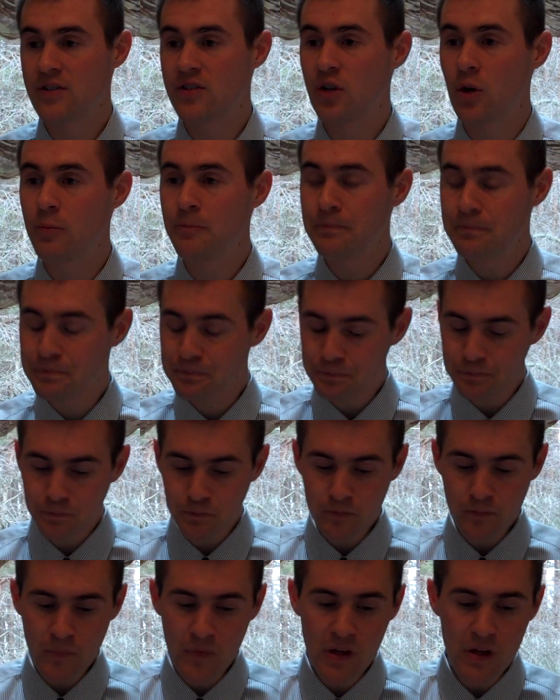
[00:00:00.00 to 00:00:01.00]
So
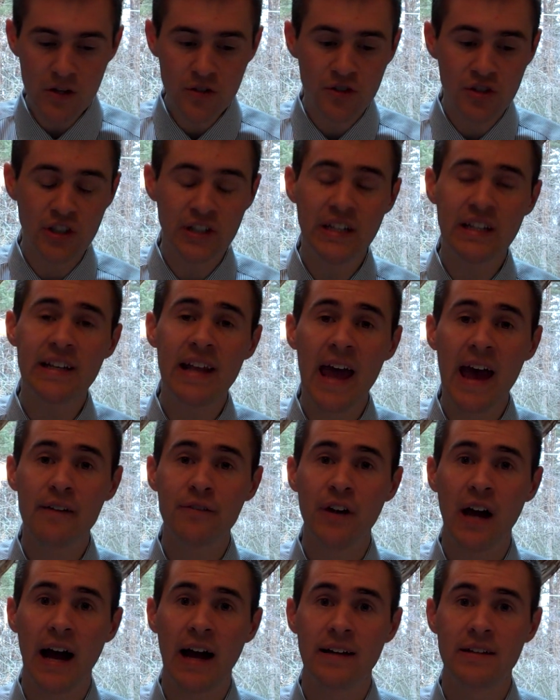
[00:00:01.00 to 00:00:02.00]
you need to
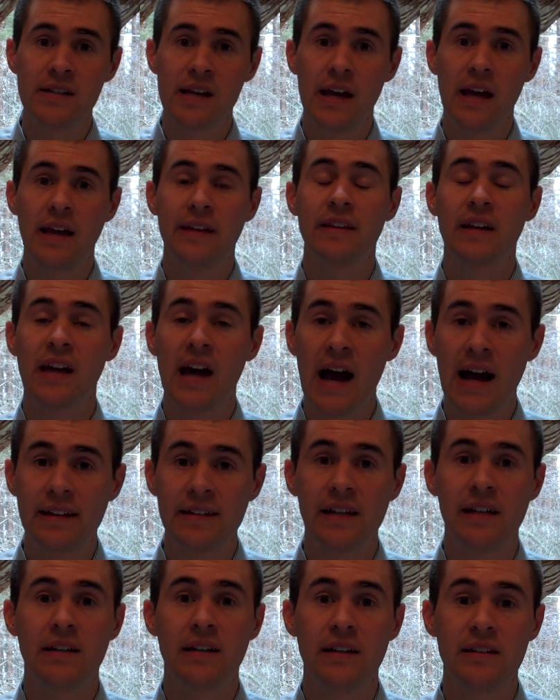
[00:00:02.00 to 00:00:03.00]
have content, and the
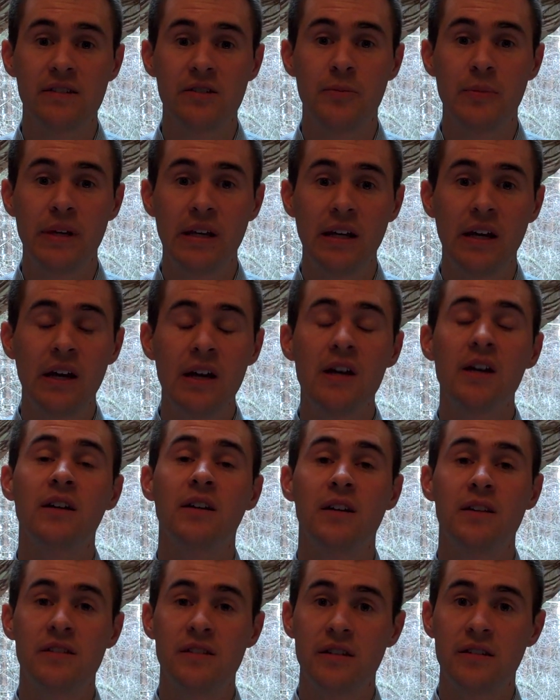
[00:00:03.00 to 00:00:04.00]
content needs to be
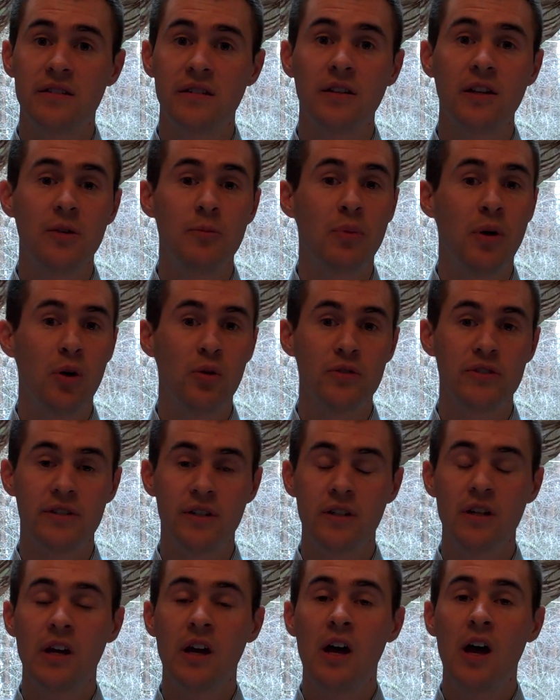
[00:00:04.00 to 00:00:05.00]
consistently
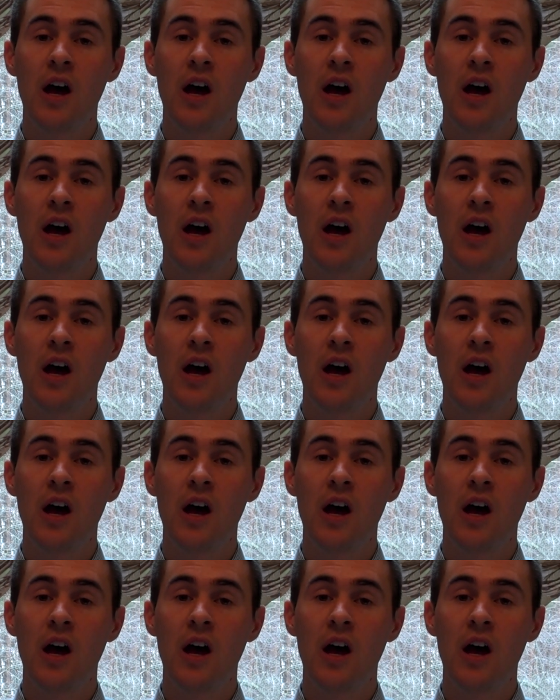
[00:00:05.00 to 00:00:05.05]
posted.